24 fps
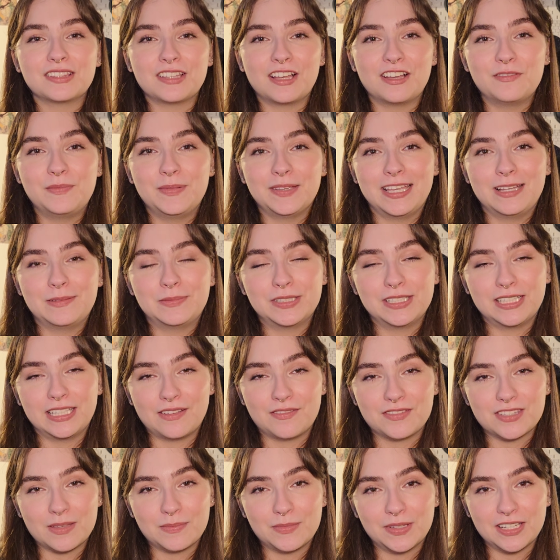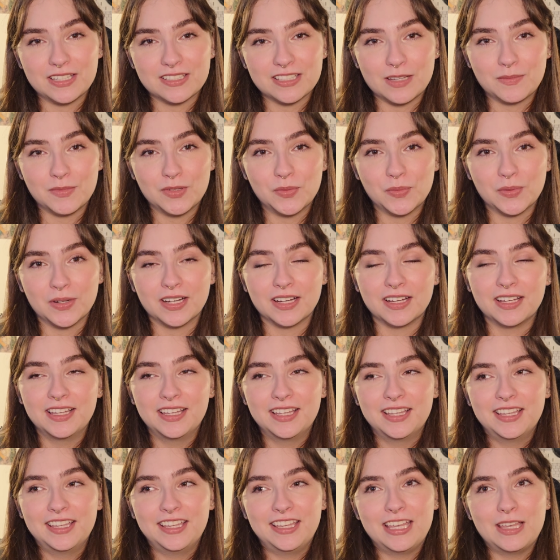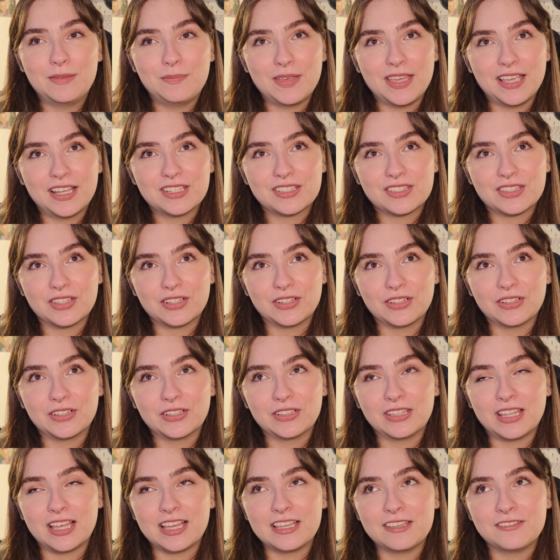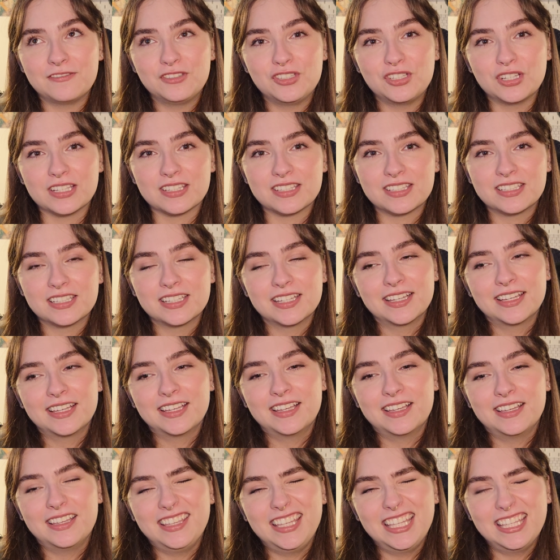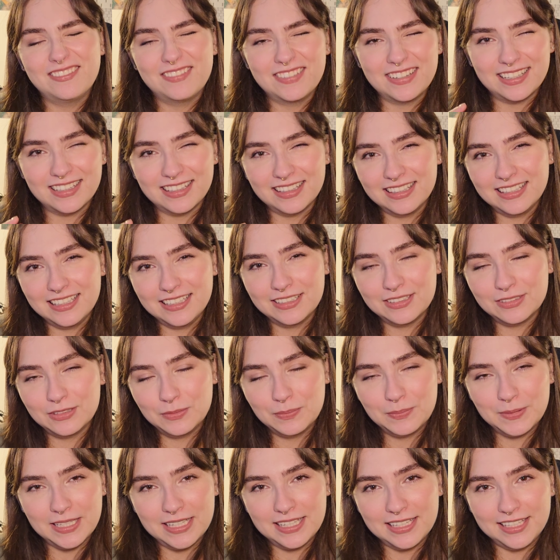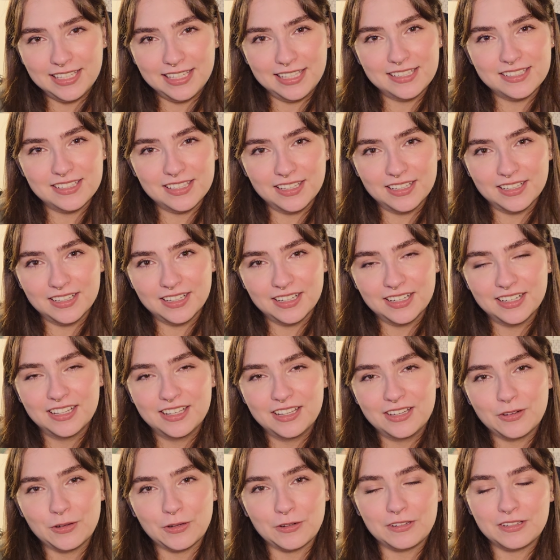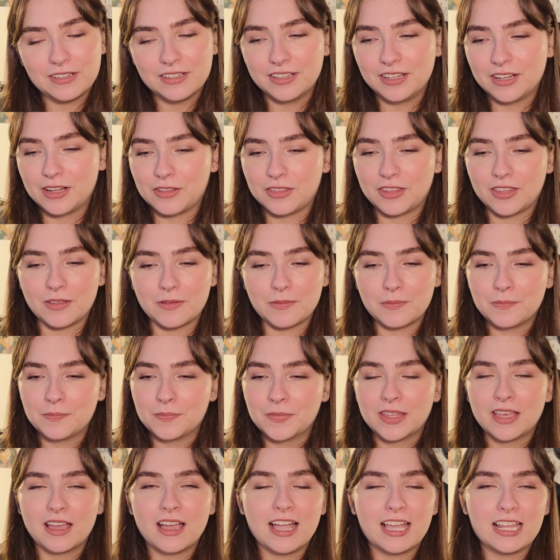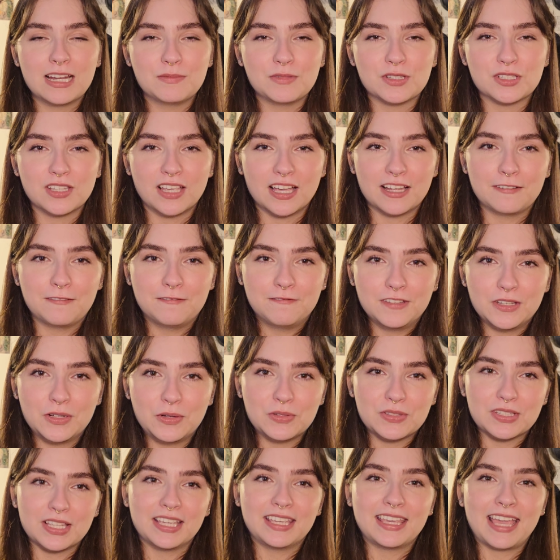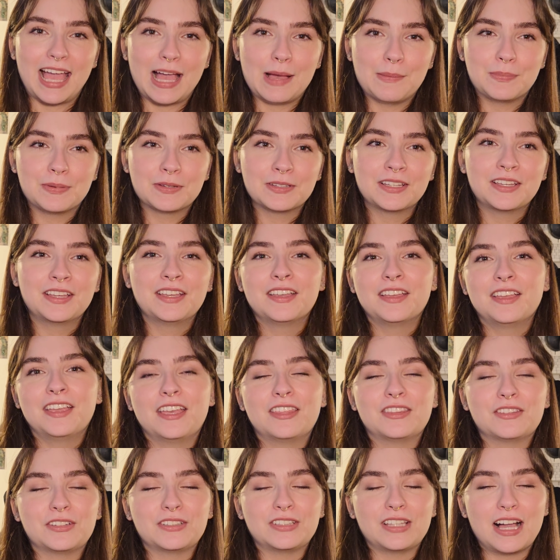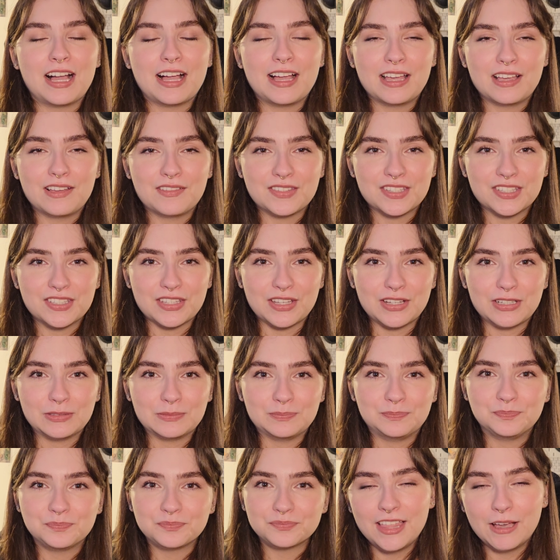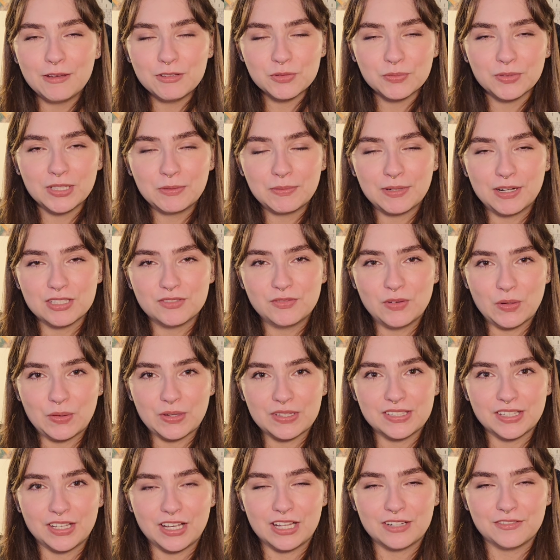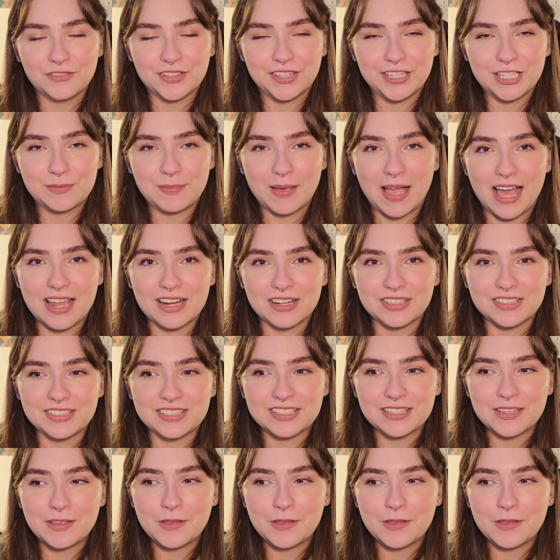love being able to give something to someone where it makes their life just even a little bit easier, or the item just kind of fills a gap in their lives. So that was really what I was focusing on for these patterns.